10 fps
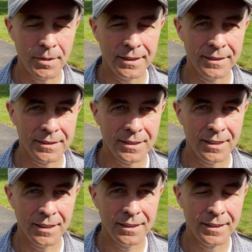on this
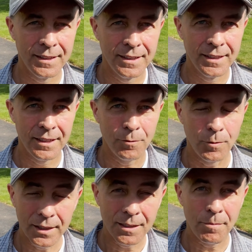car
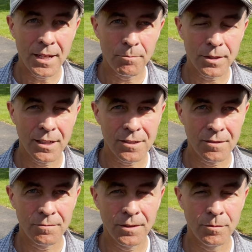with the paint
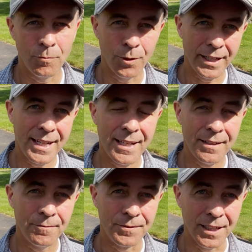protection film, what I've
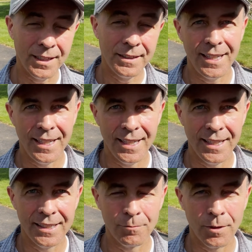done
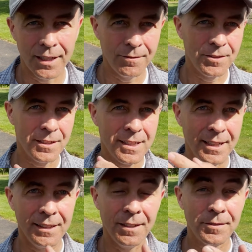and what I've just kind
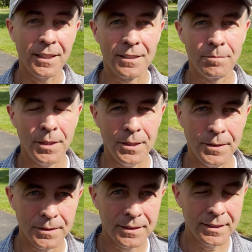of left
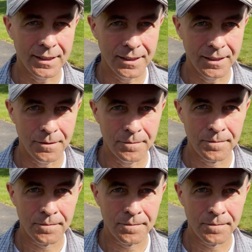exposed. You